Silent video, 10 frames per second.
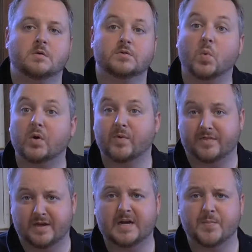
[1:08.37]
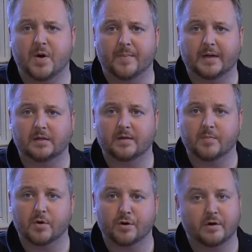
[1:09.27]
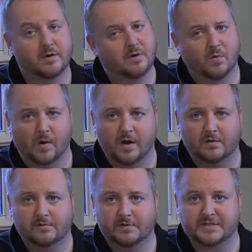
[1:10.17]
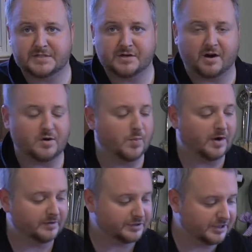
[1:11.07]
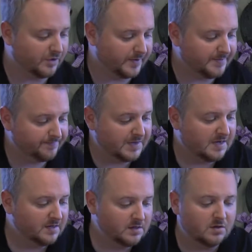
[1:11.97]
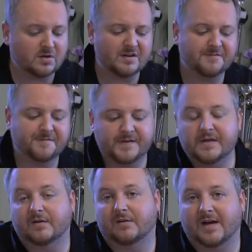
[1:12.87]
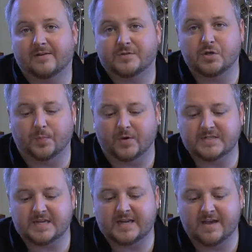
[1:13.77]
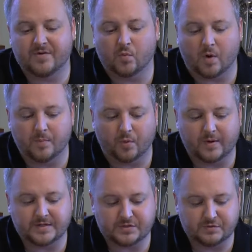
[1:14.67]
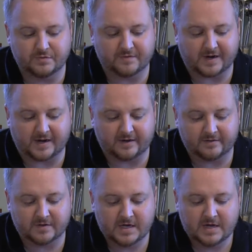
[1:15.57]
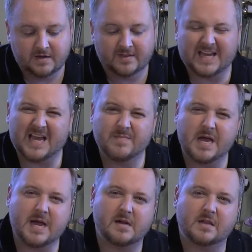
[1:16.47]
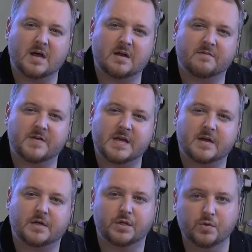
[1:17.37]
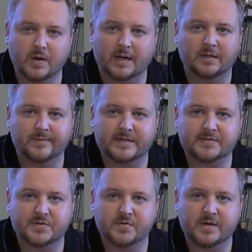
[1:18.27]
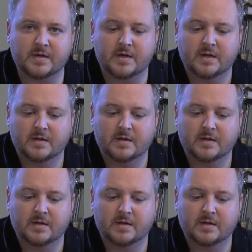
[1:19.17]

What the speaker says: So what do we think about Mingle and Murder? Well, let's talk about it, shall we? Look and feel. Out of 2 points, I gave it 1.25. The game had a lot of a clue element to it,